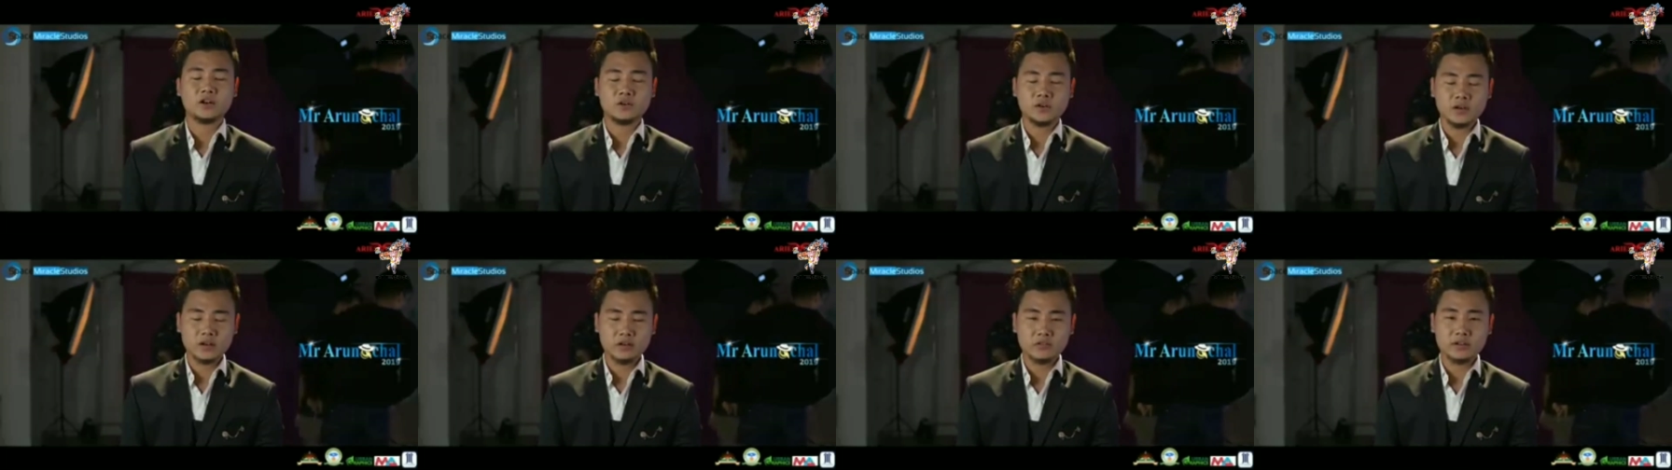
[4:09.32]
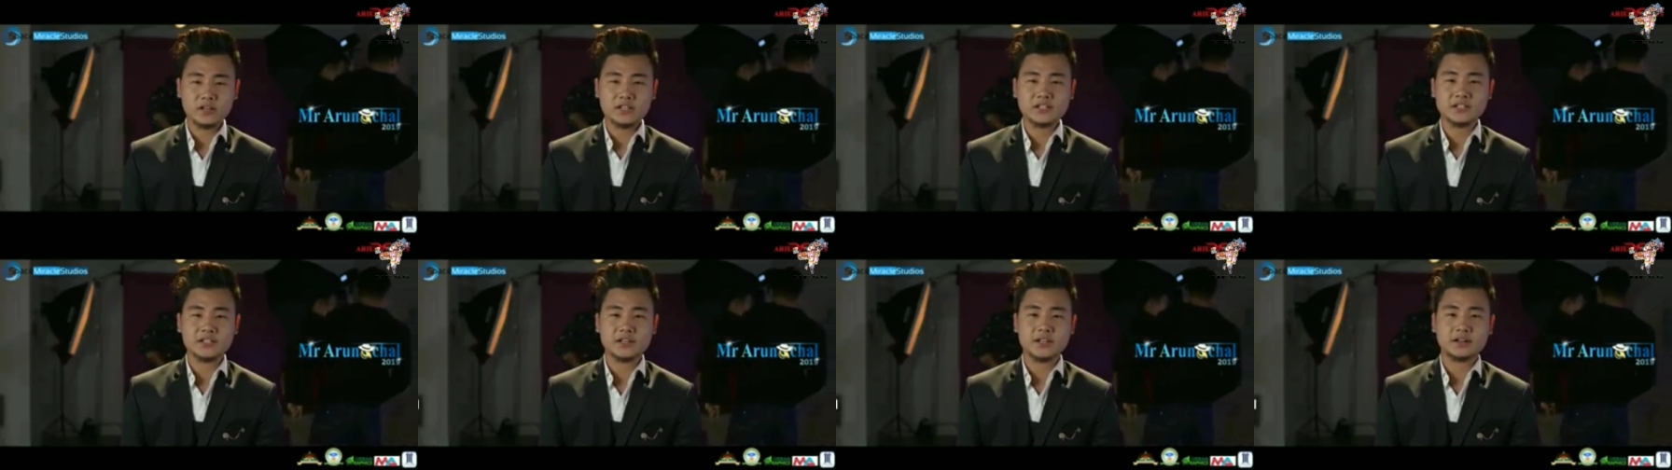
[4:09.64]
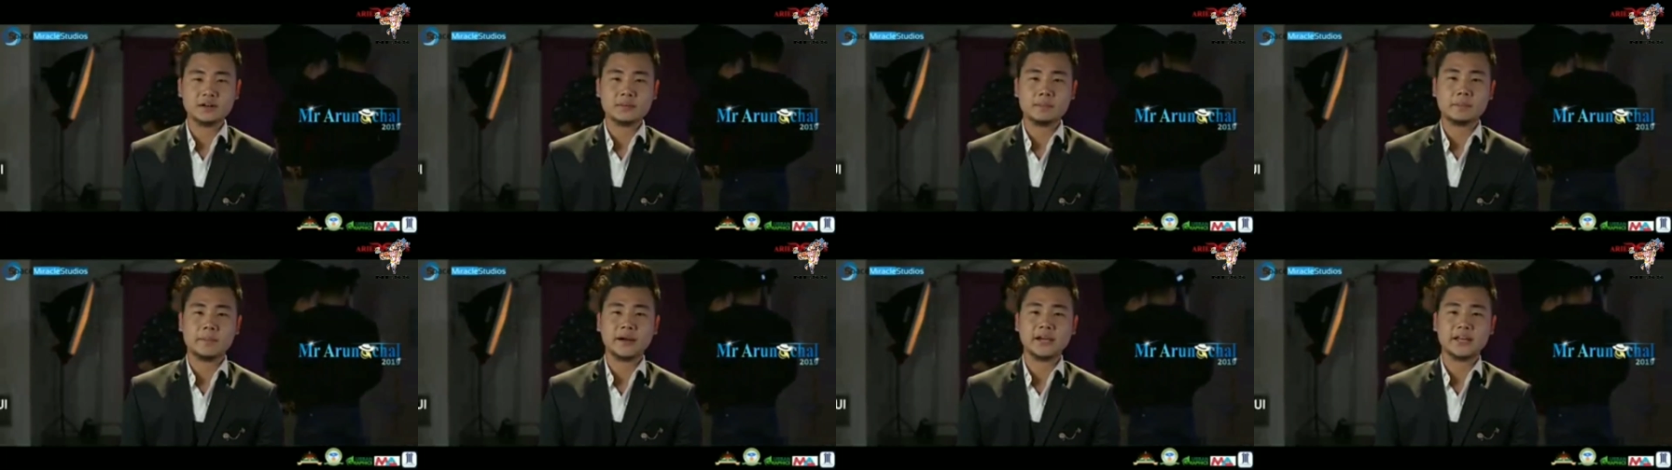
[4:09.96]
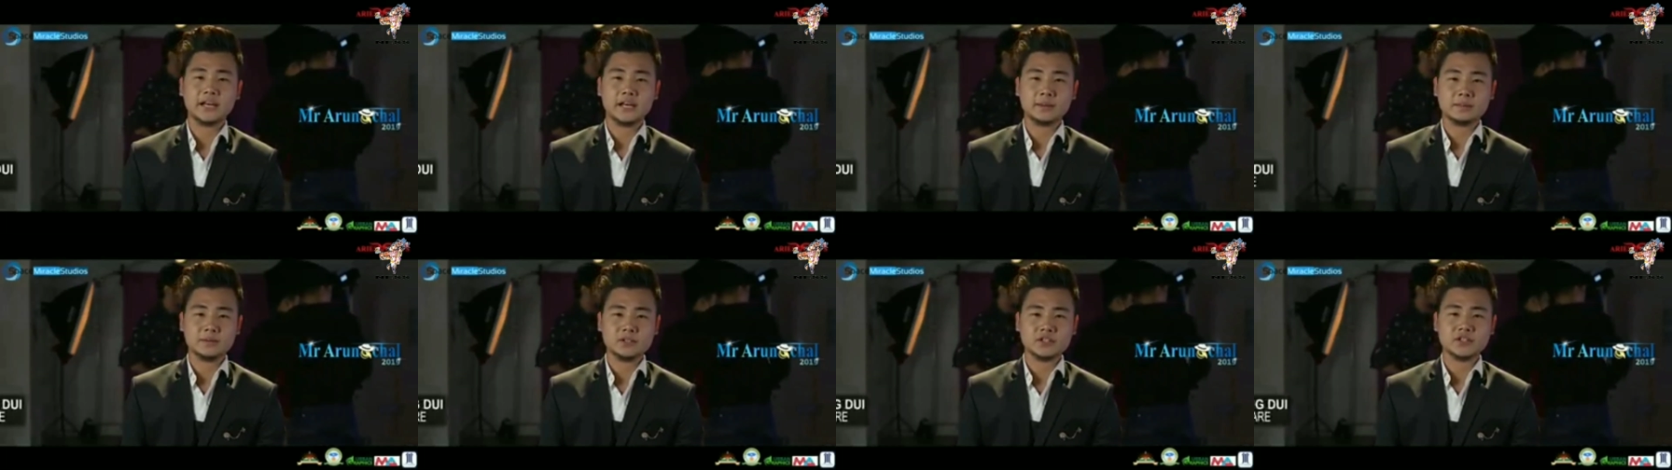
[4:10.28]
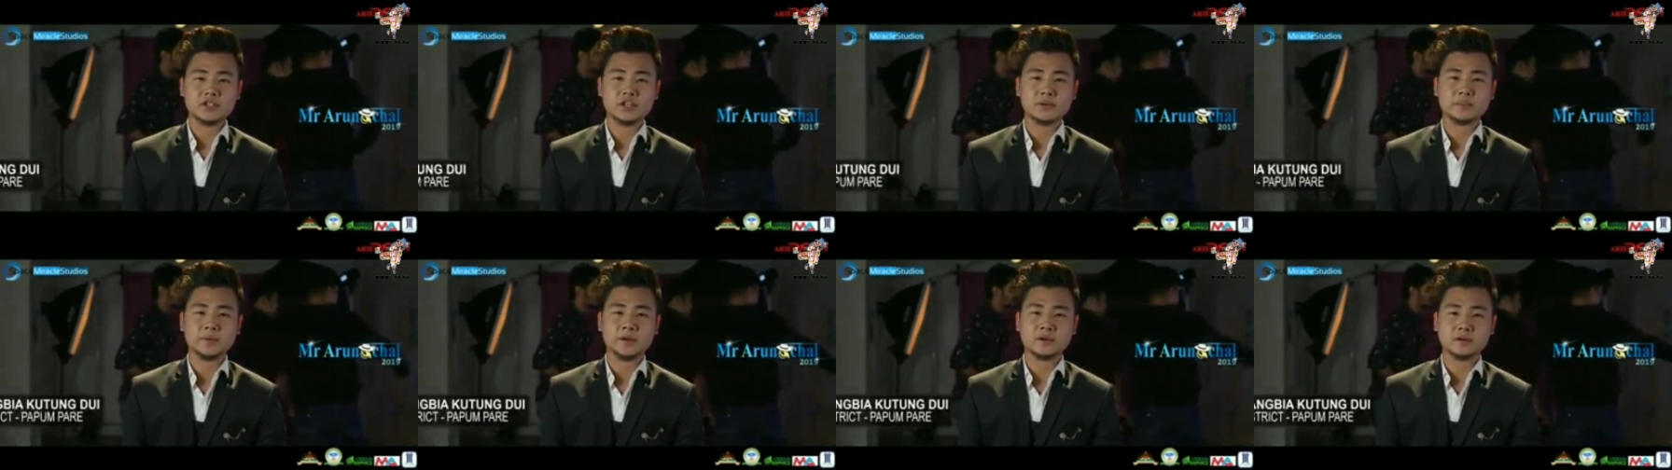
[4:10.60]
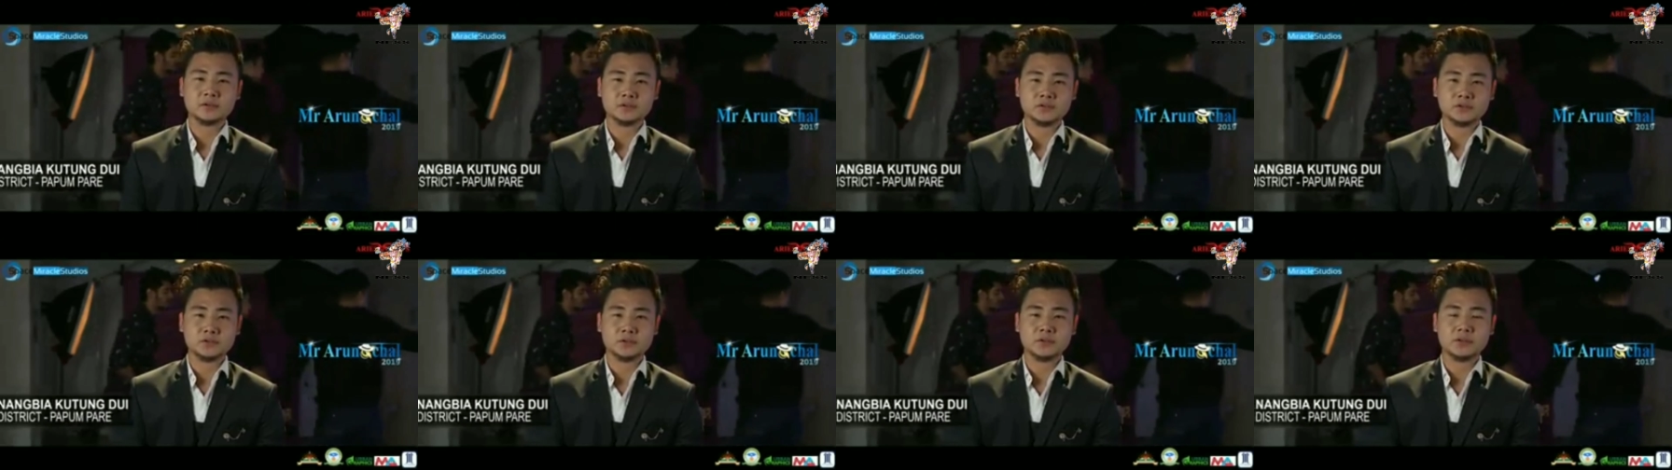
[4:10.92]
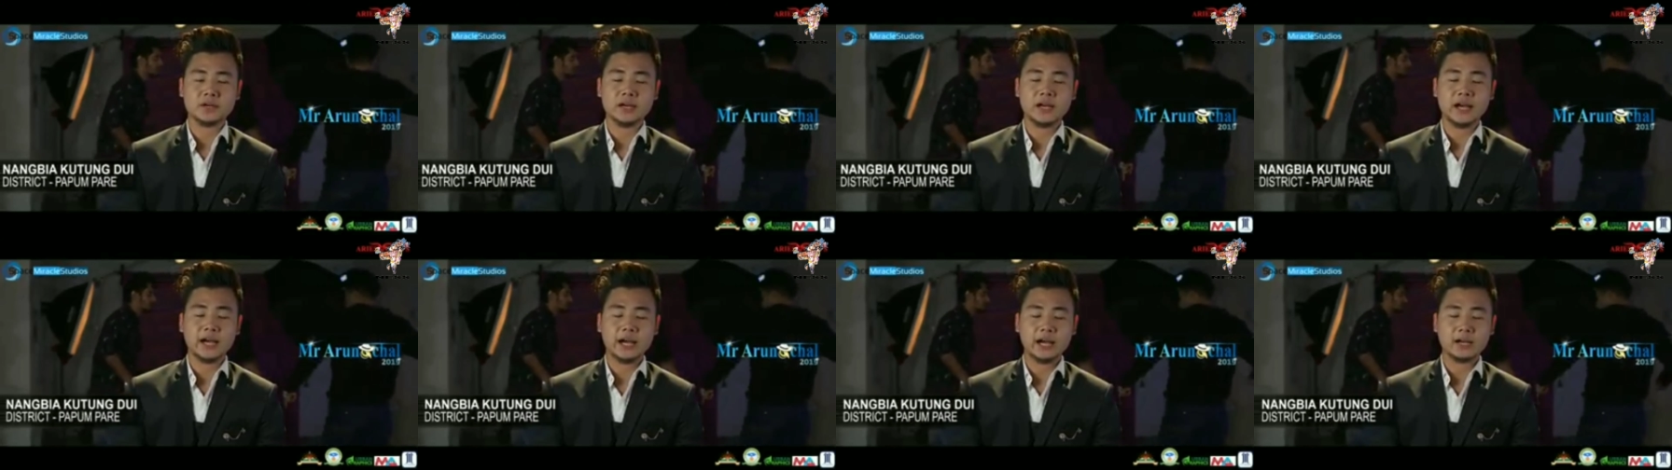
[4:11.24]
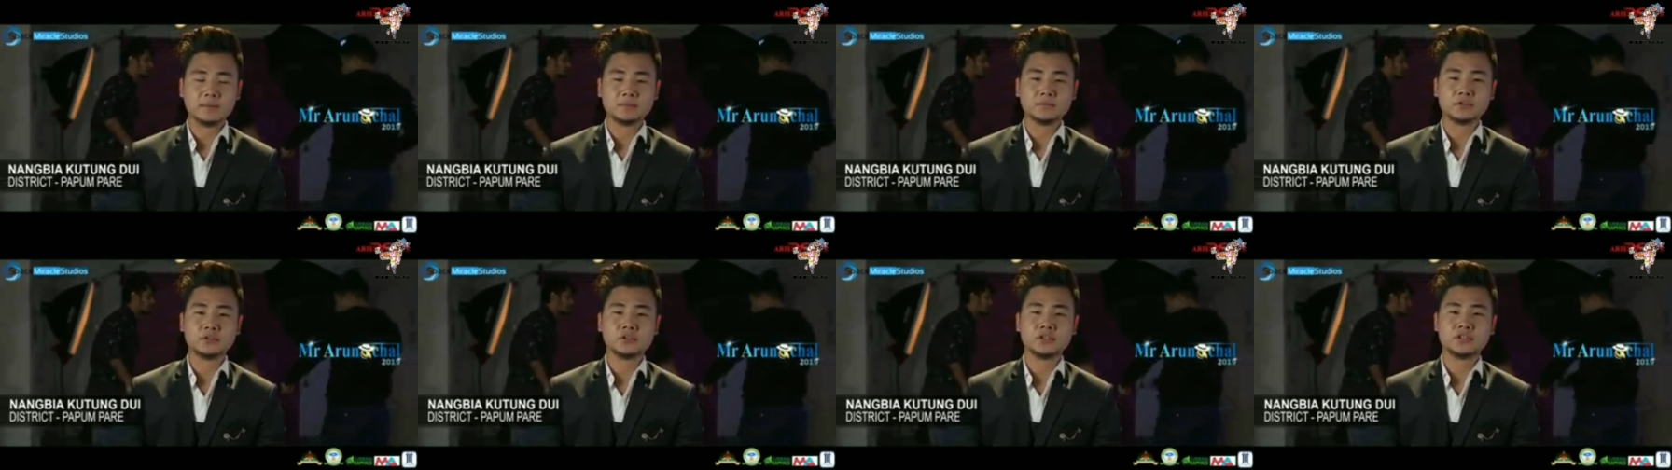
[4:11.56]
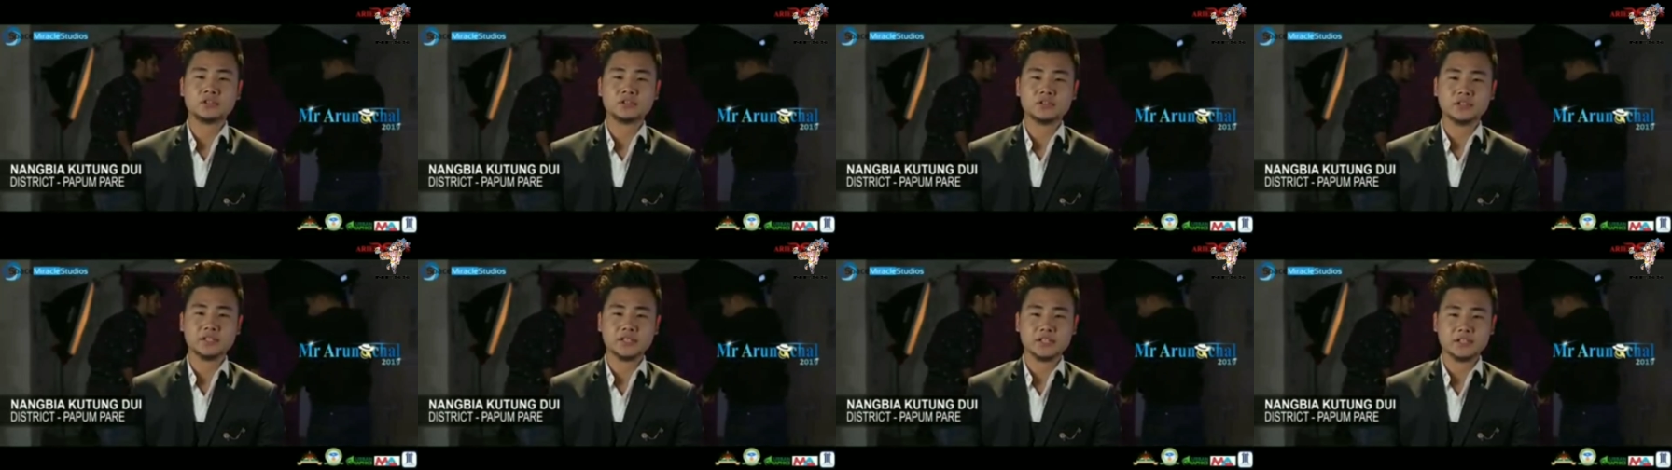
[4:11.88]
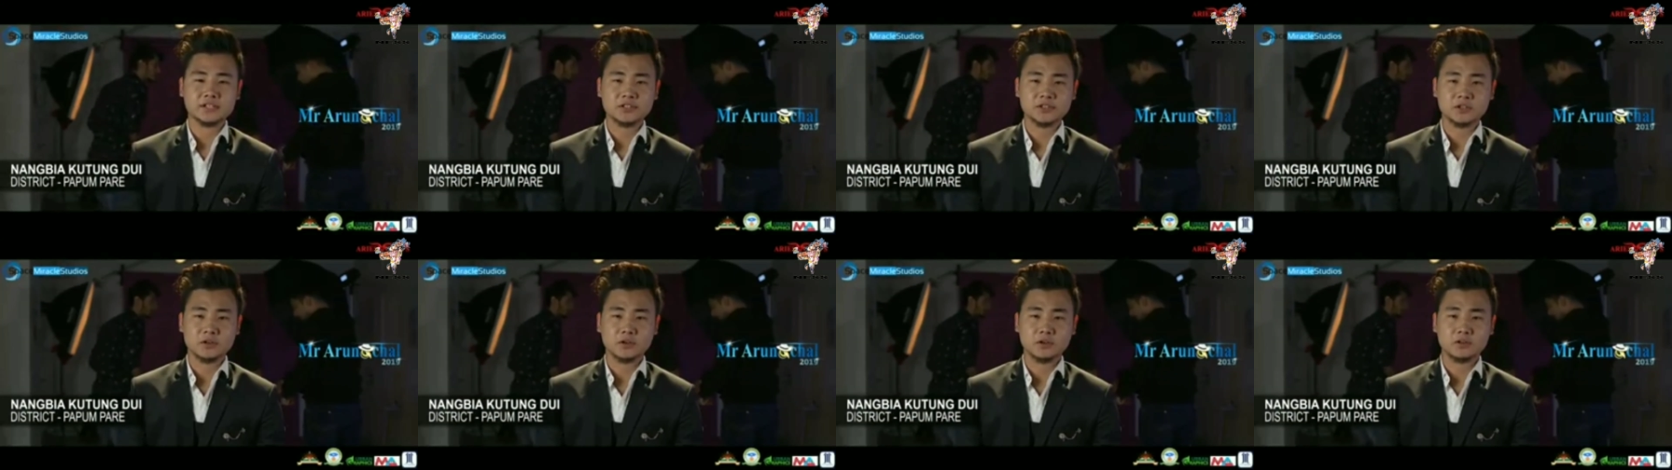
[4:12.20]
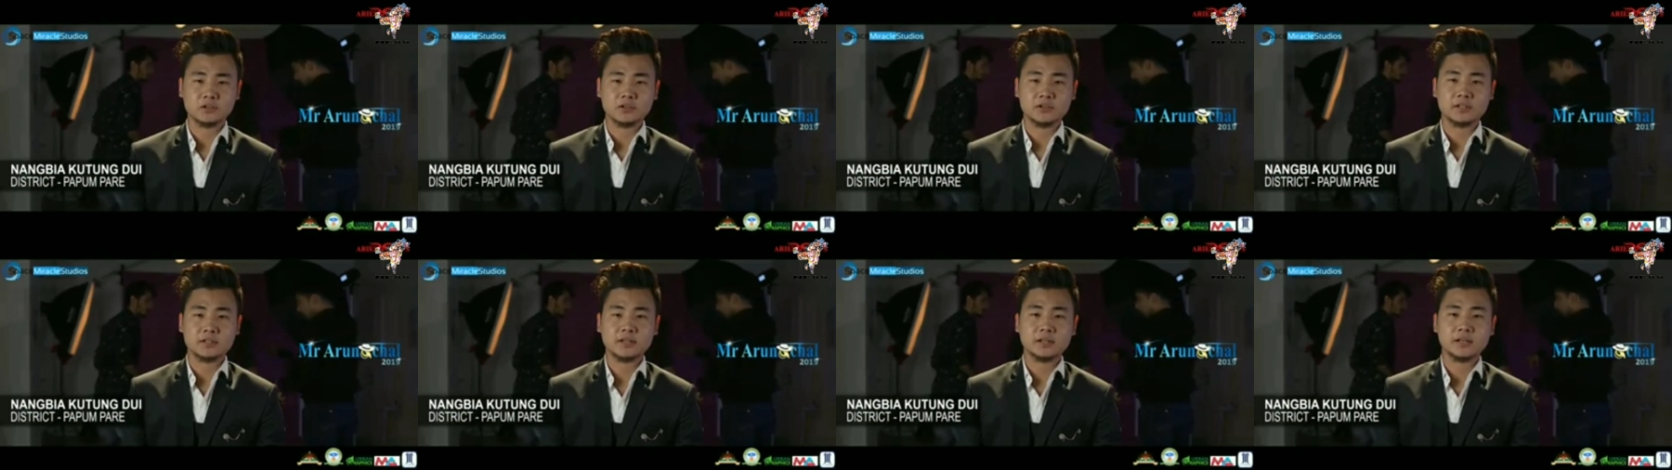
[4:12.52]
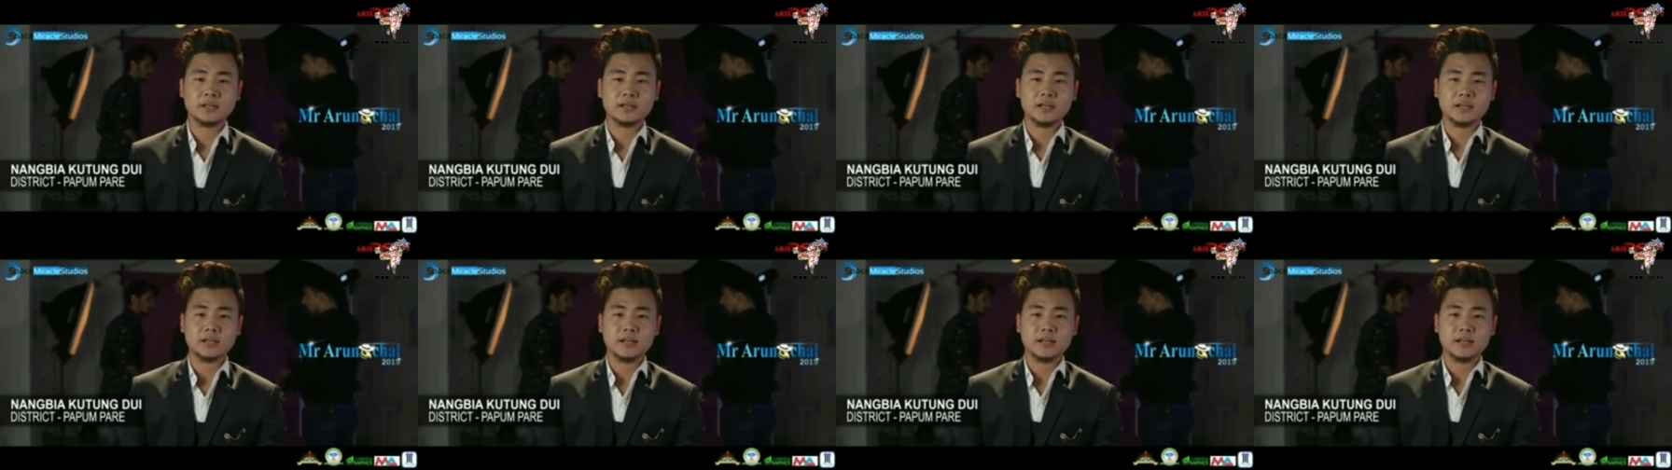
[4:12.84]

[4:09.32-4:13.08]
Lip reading: Hello Arunachal, my name is Nangbe Kutung. I am 23 years old.